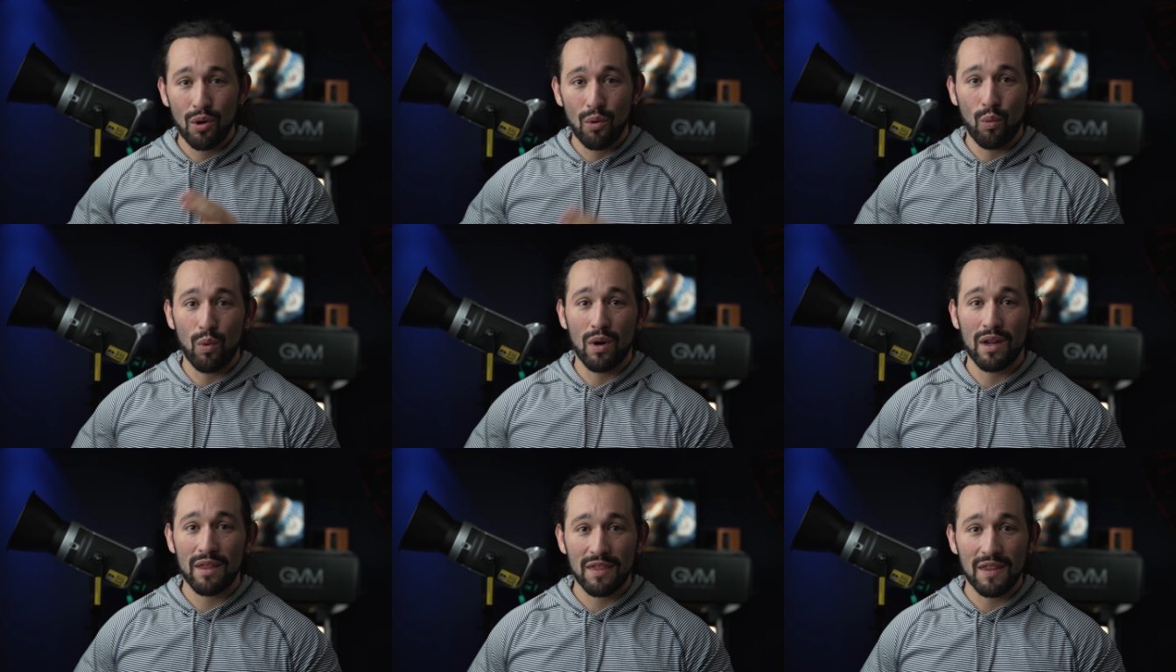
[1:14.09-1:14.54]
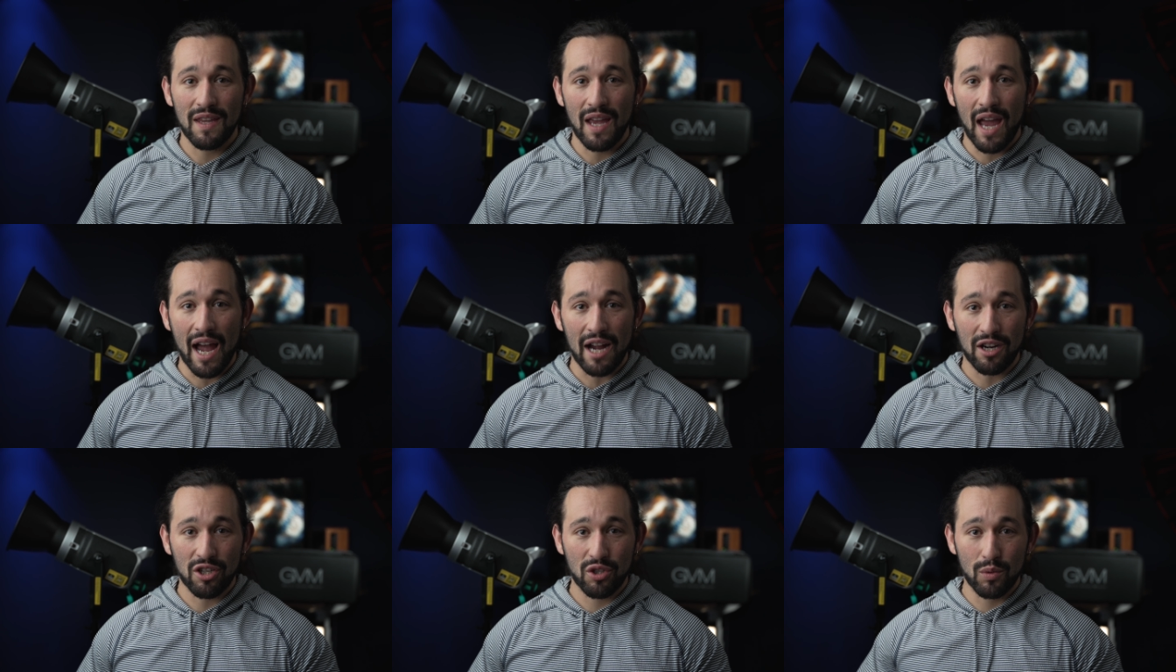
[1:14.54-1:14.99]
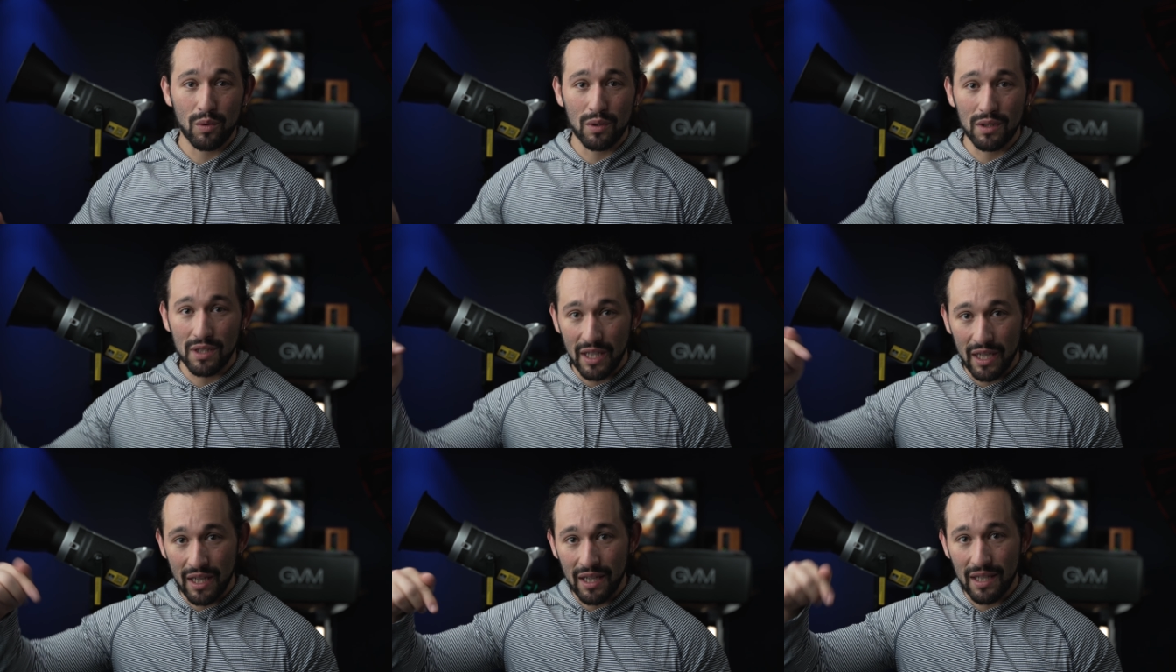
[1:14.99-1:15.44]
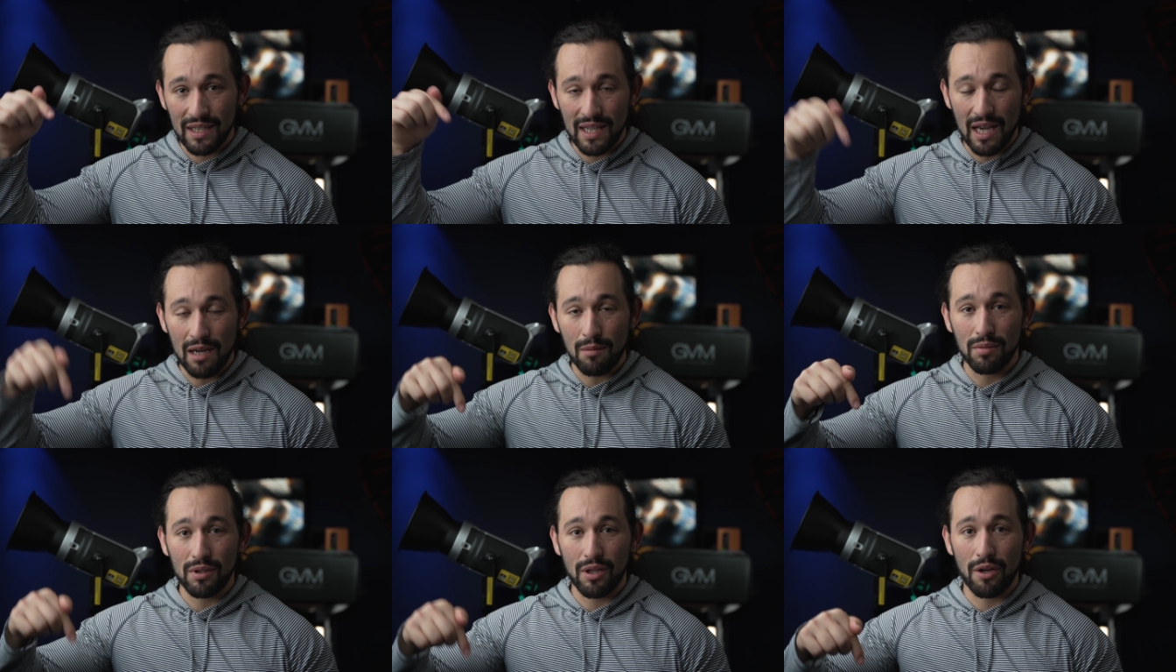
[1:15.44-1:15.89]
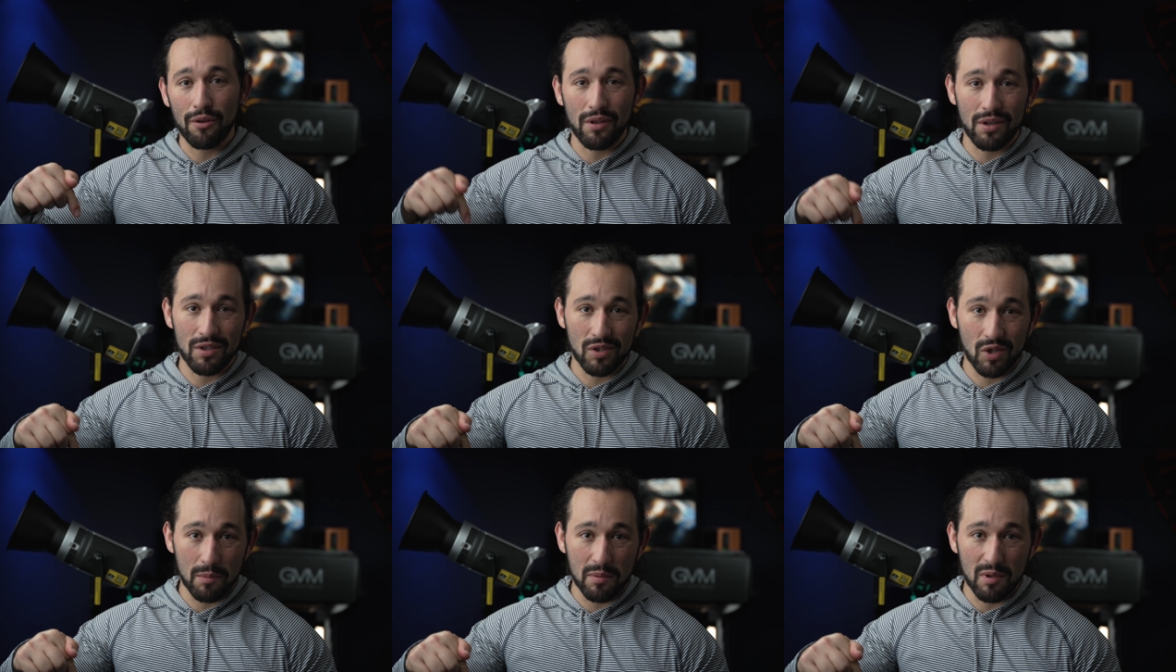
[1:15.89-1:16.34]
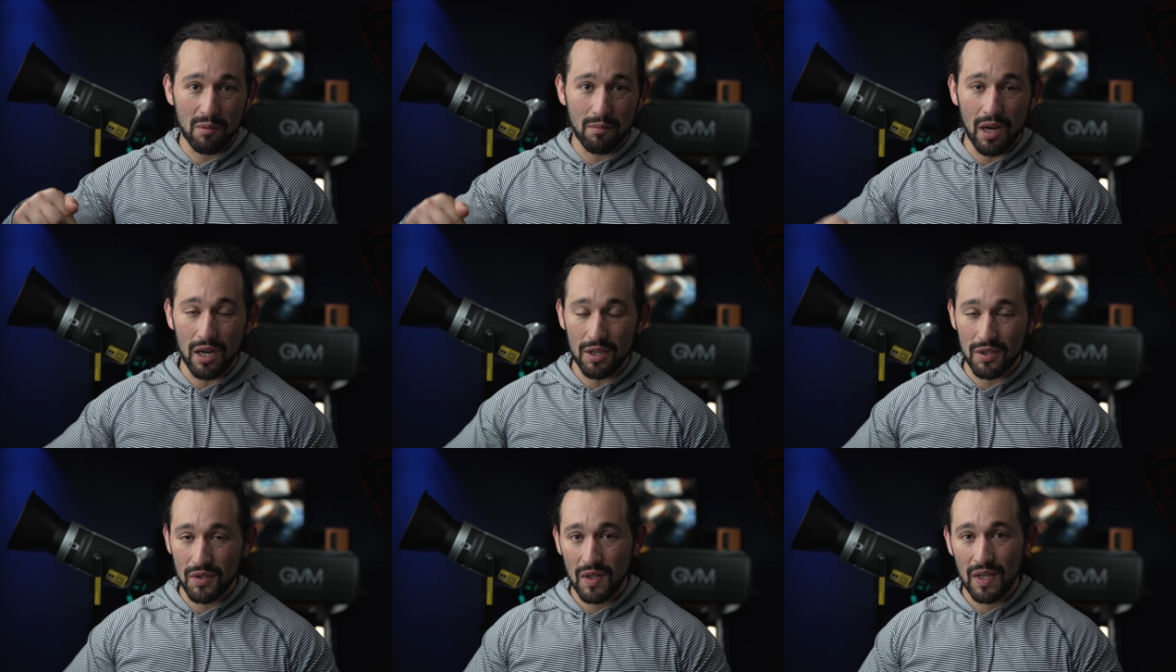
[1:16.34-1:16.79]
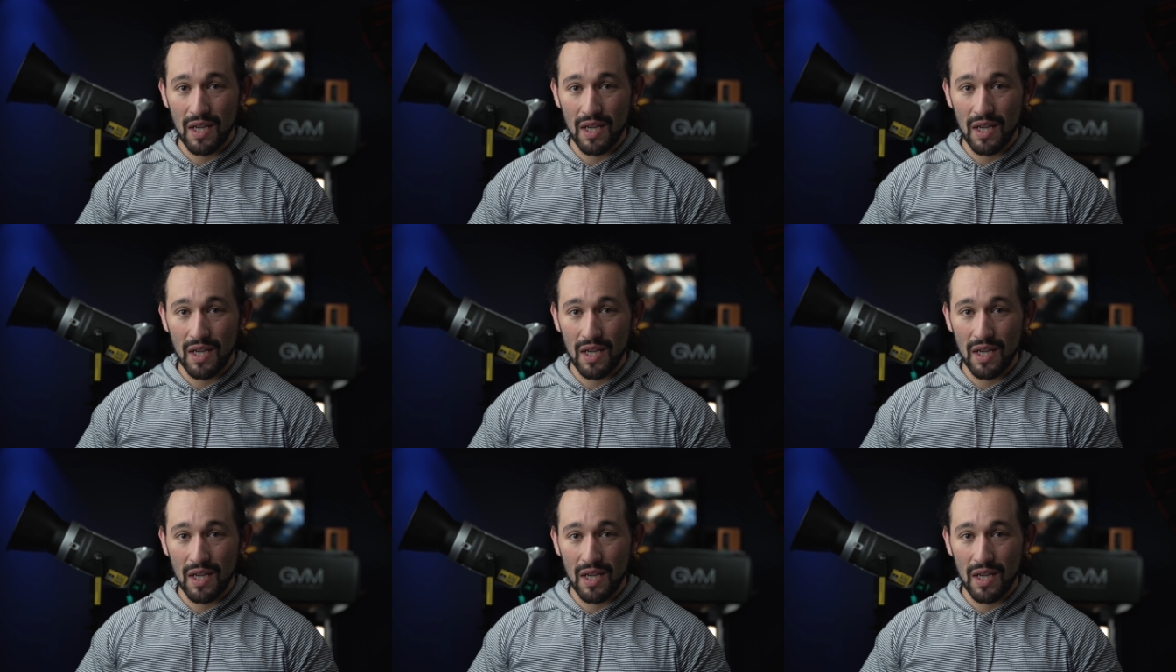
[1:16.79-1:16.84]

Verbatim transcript: with the actual link down below in the description box.